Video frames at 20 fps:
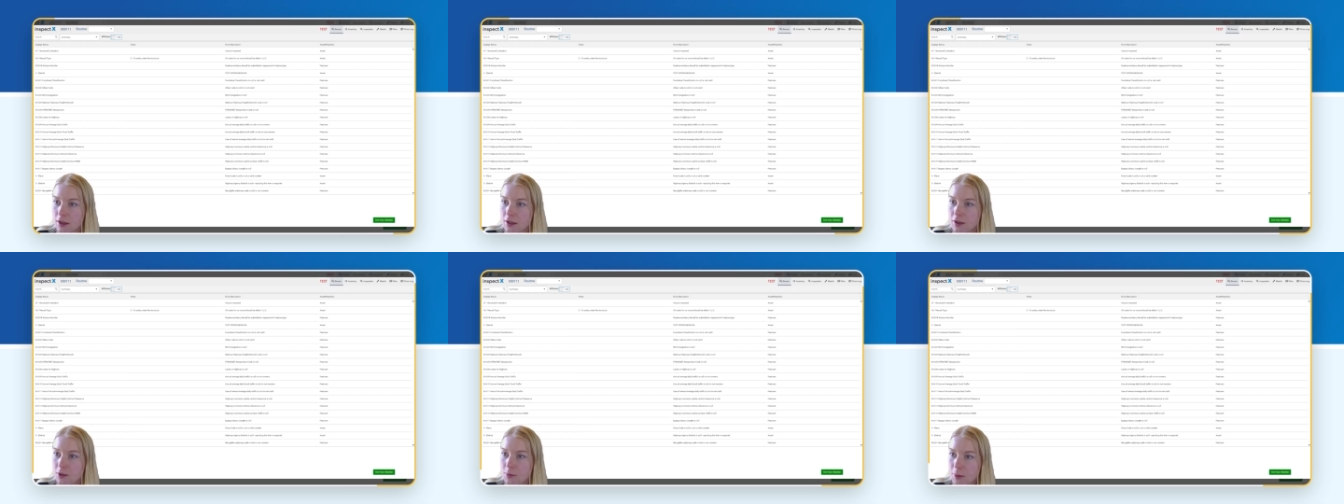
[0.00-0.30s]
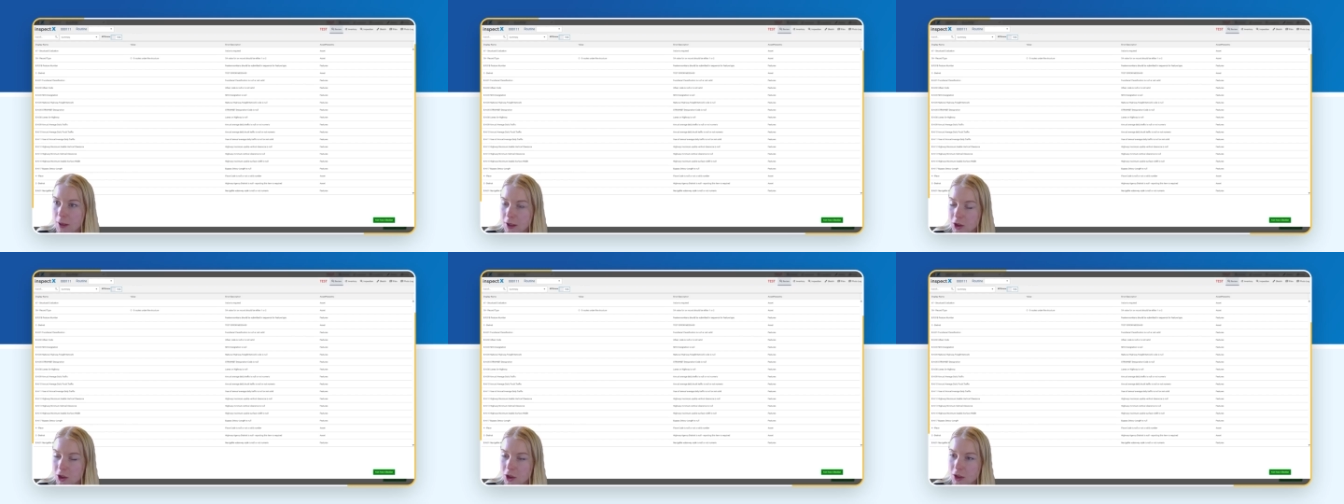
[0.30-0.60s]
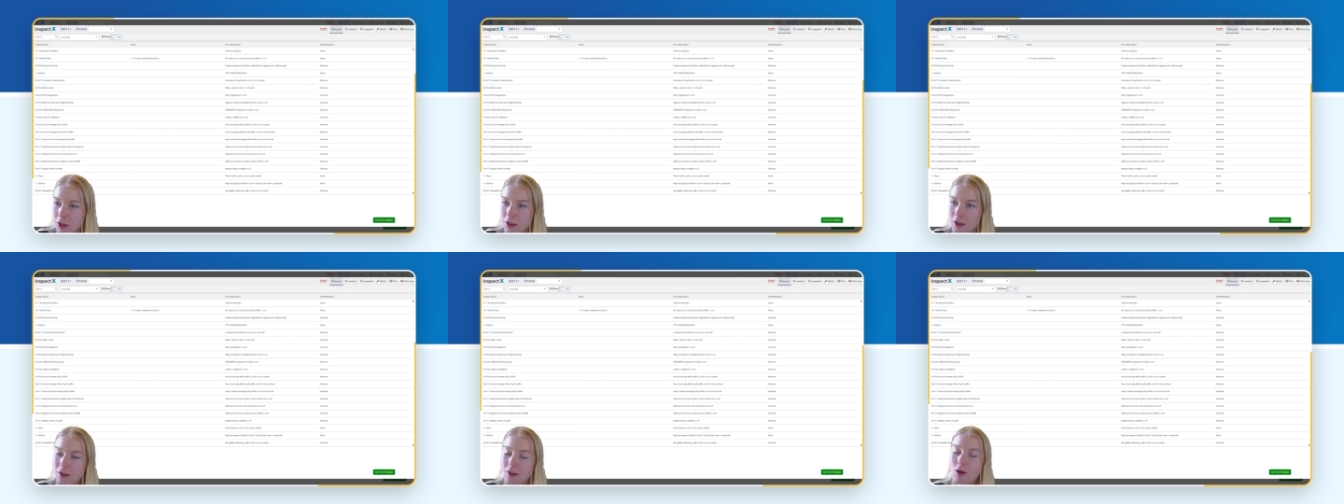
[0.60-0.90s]

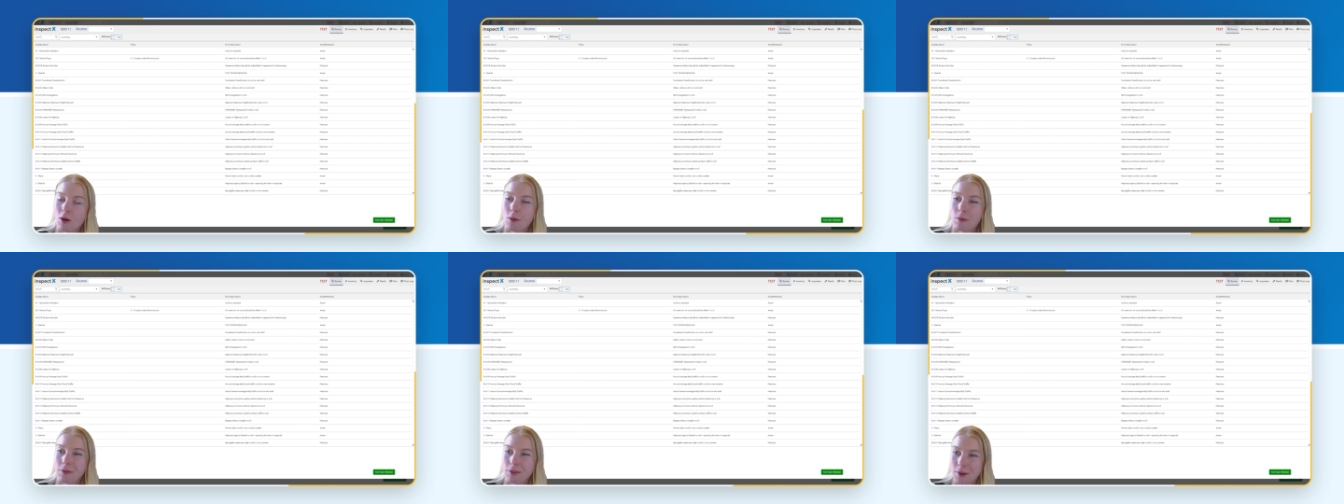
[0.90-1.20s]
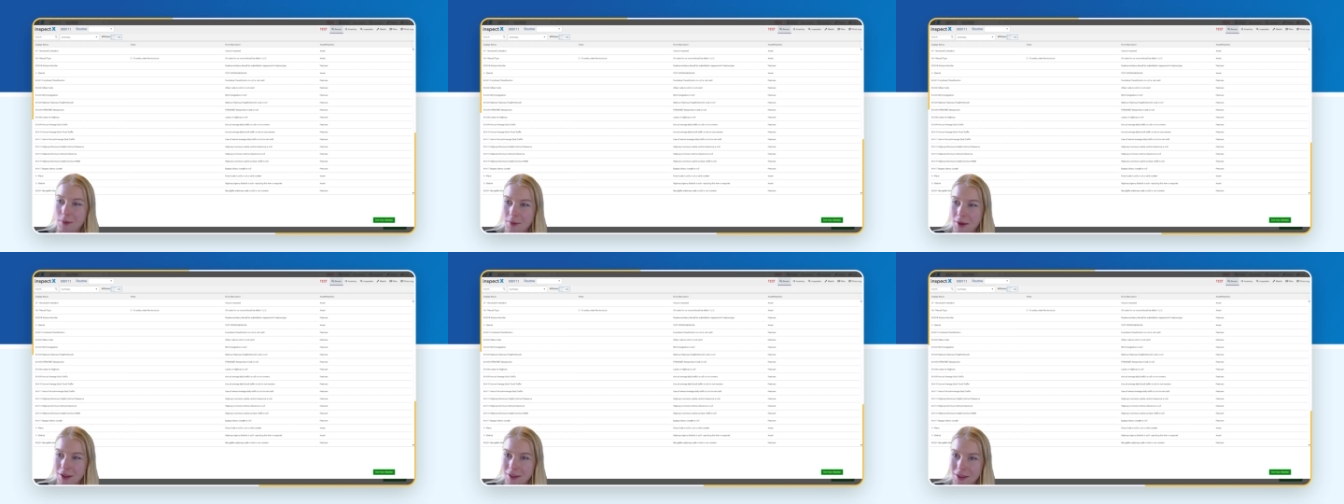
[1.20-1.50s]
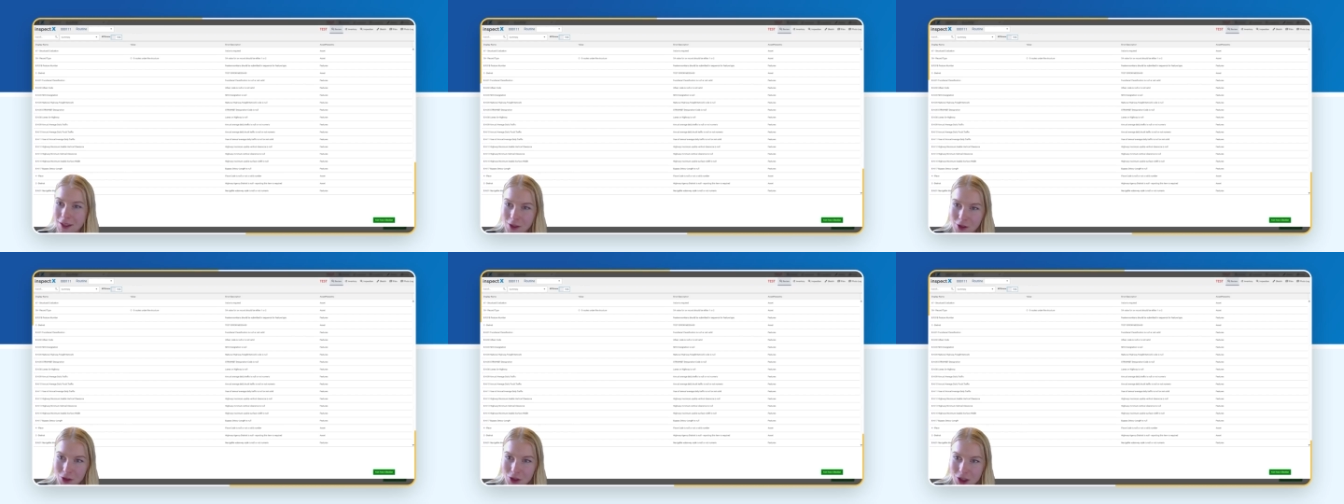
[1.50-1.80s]
inspection, hopefully make
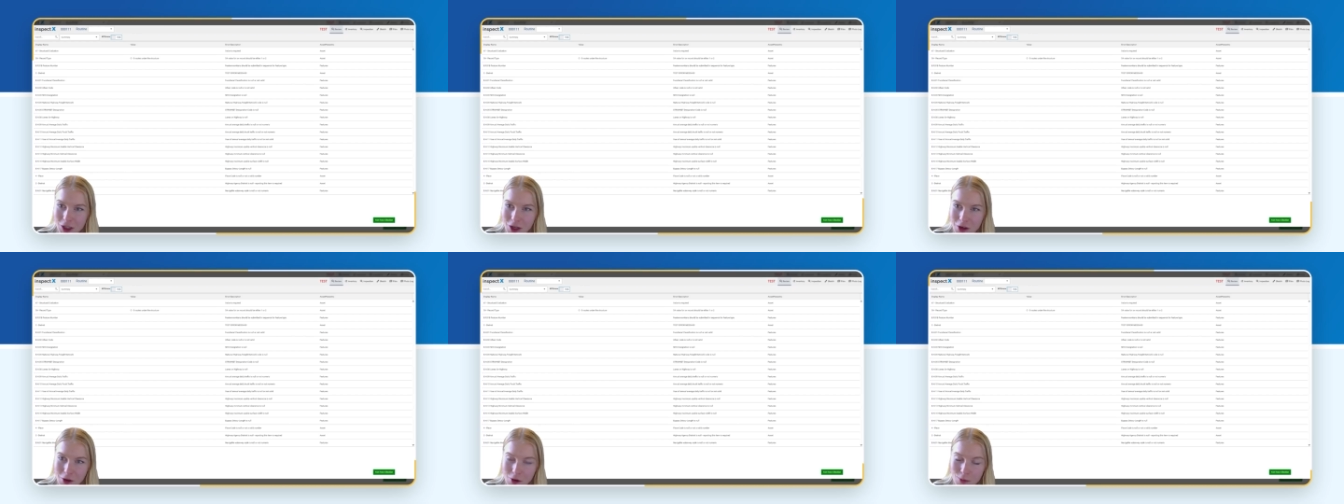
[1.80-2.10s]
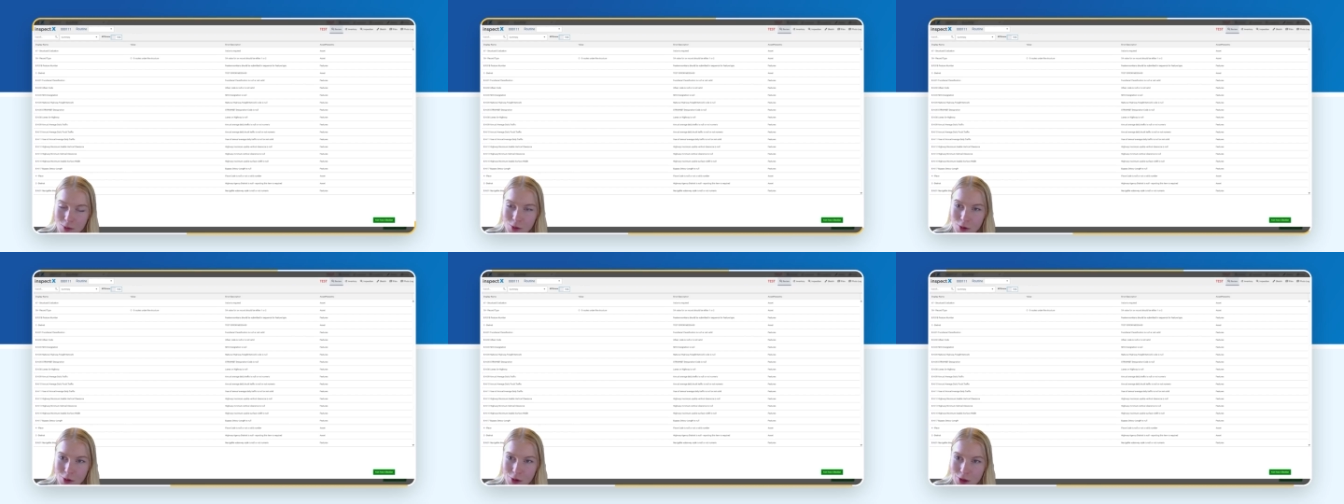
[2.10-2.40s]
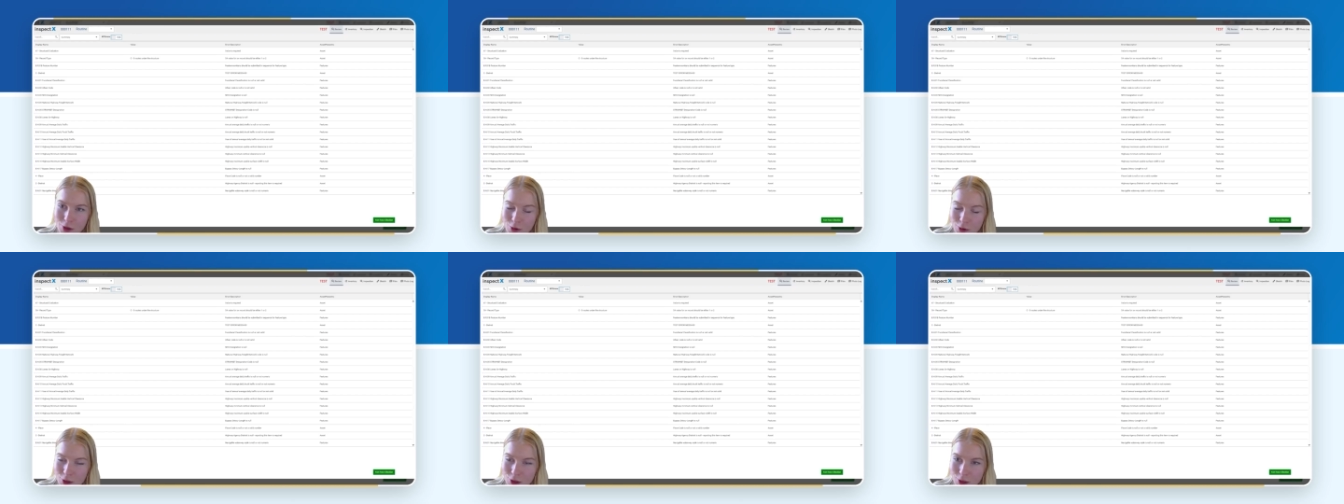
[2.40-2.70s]
the error checker more
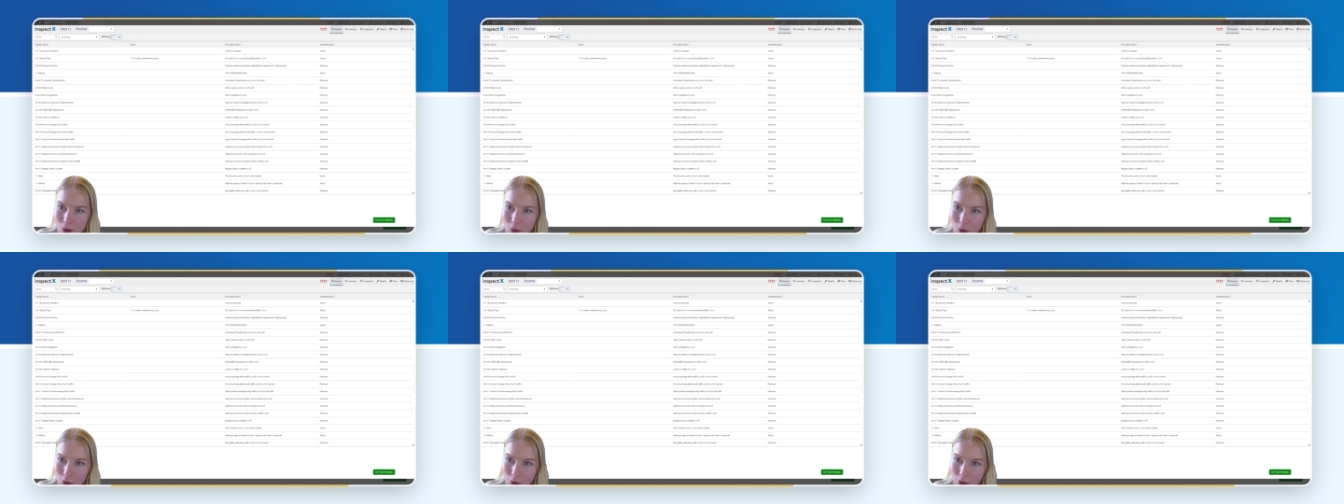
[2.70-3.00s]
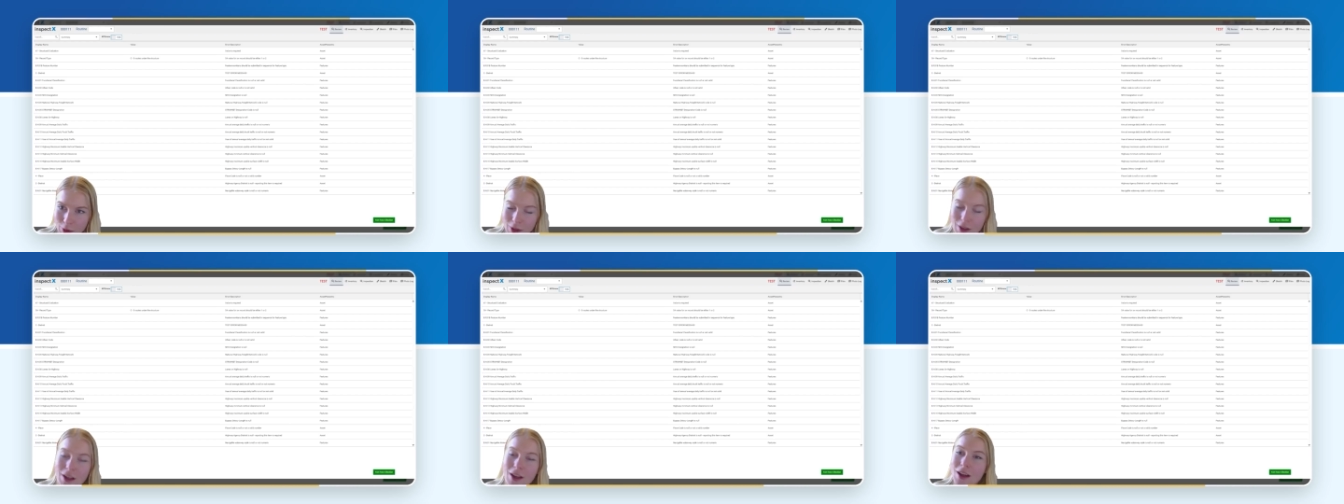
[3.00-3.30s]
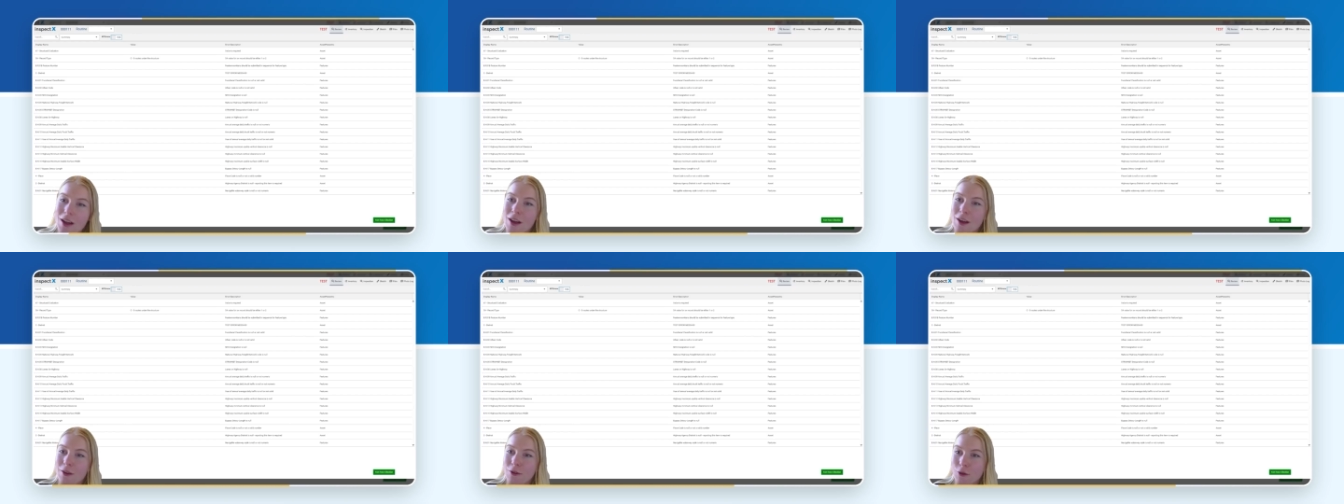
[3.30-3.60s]
usable
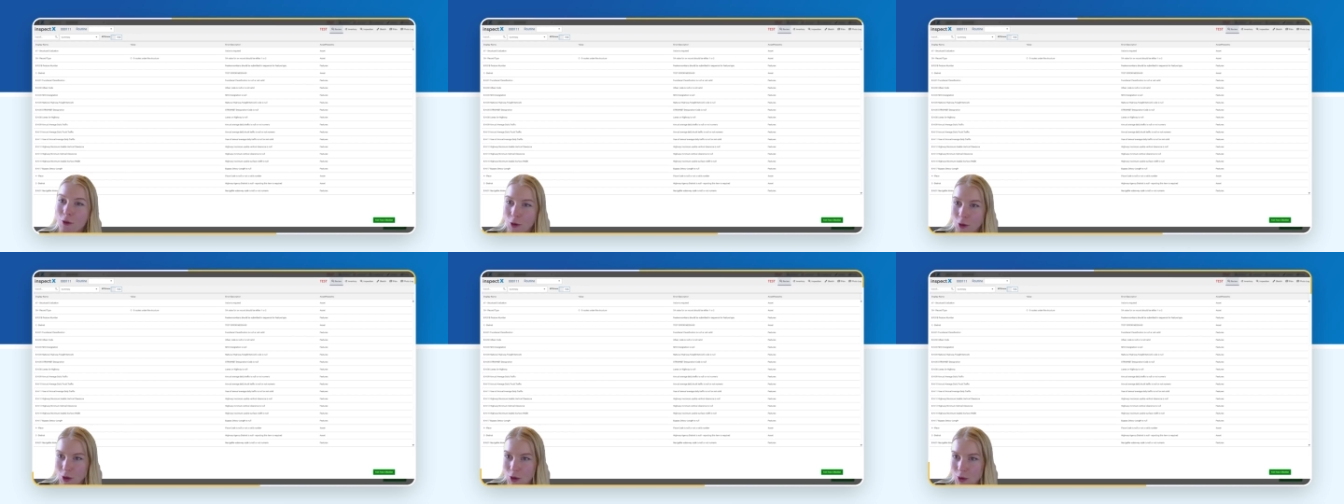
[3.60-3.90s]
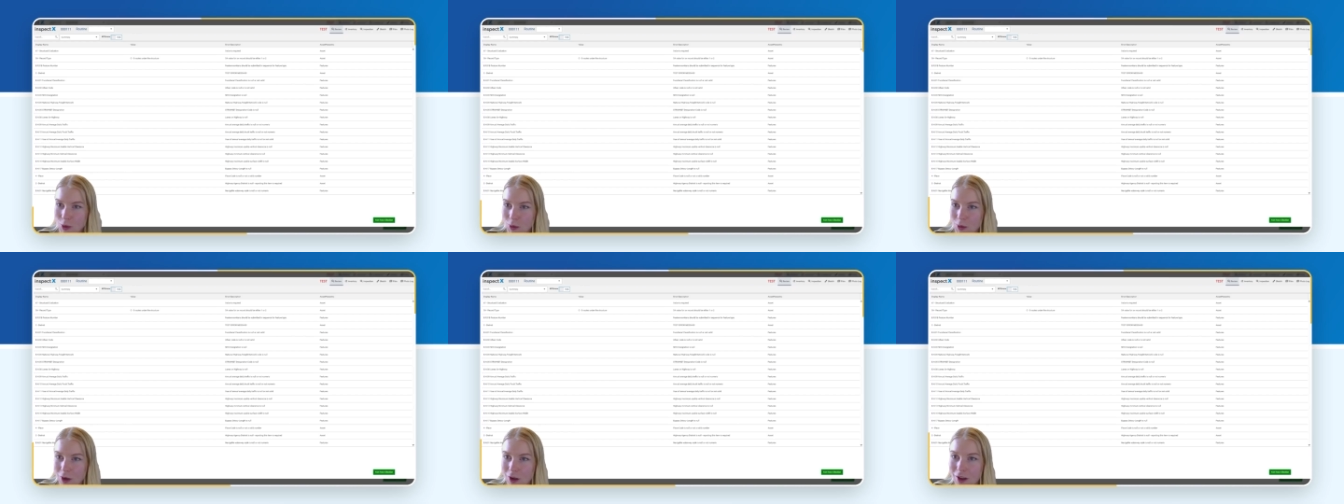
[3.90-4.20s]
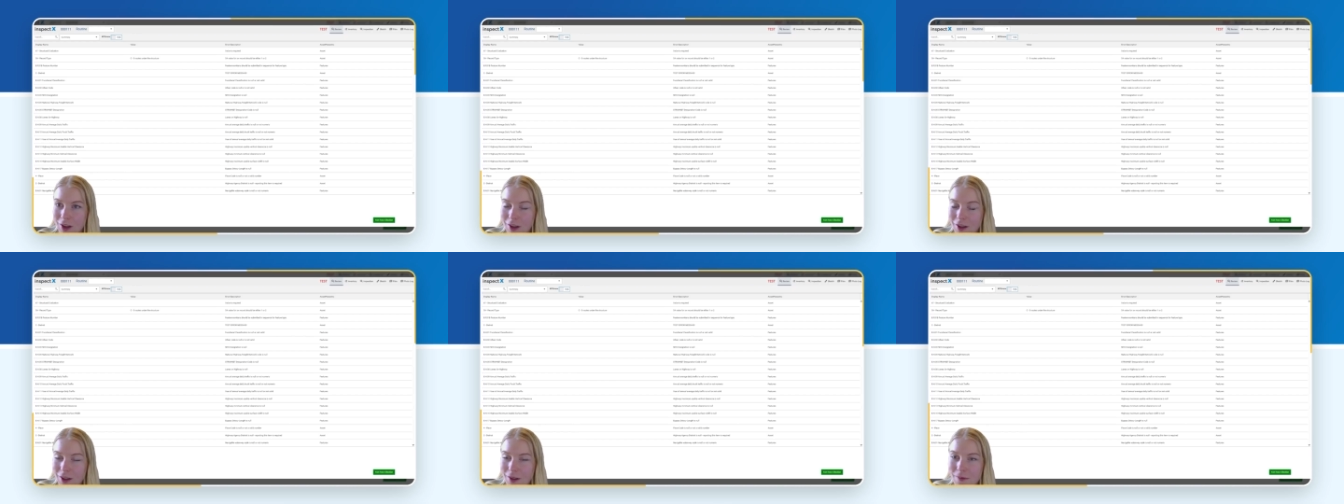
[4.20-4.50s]
for you
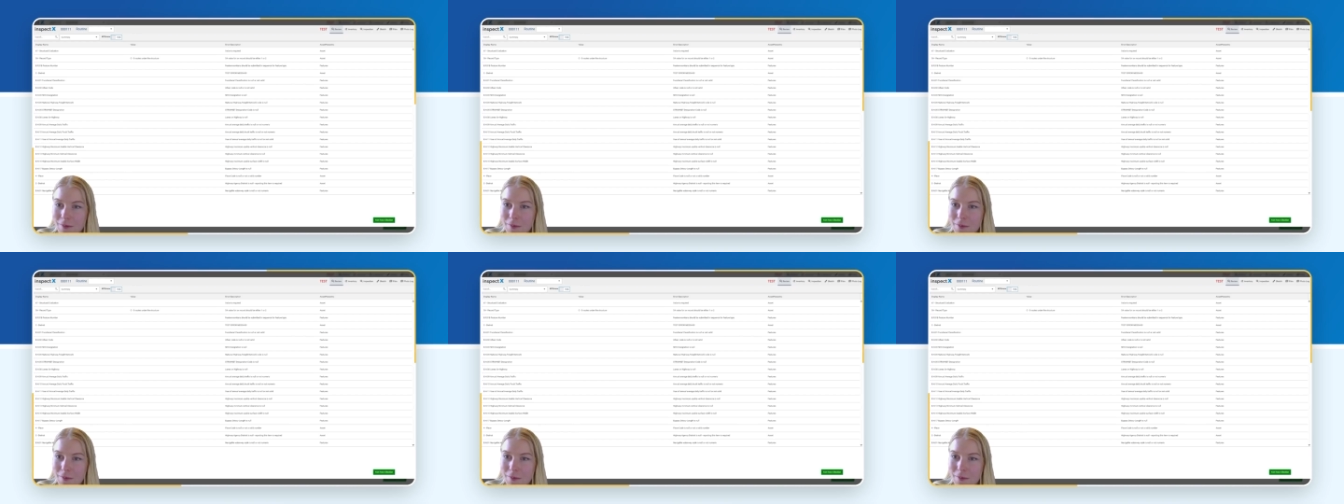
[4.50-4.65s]
all.